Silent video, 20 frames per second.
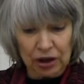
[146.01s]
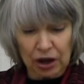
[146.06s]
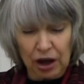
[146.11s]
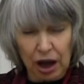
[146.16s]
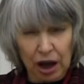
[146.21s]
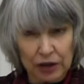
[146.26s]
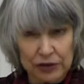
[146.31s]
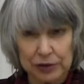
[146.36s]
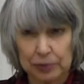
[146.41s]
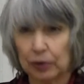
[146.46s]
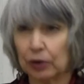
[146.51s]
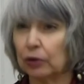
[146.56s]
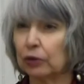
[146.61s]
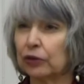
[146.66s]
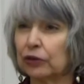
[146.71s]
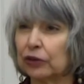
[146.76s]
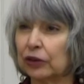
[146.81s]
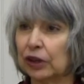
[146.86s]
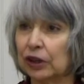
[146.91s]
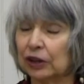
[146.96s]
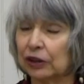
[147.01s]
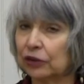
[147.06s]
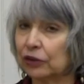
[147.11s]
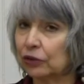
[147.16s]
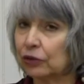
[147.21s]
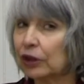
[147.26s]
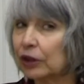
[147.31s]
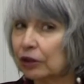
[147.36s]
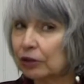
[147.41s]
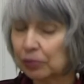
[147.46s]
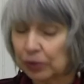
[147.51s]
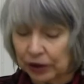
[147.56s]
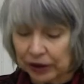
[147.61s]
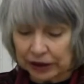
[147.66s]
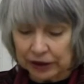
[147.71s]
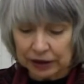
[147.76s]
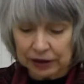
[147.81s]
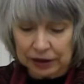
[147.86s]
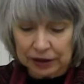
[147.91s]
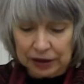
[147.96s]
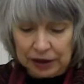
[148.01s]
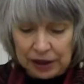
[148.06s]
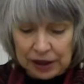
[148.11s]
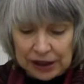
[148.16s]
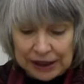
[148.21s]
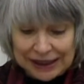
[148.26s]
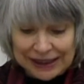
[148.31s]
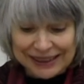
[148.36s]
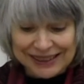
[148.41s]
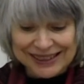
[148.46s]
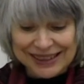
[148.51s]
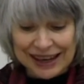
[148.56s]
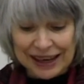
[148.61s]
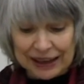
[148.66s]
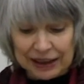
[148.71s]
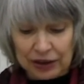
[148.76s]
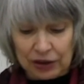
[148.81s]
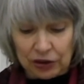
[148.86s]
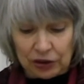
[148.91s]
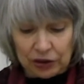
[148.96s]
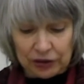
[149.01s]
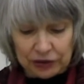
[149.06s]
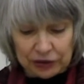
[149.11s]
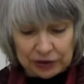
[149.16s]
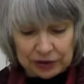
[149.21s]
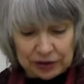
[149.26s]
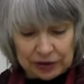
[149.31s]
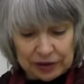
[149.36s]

cosmos inextricably entangled.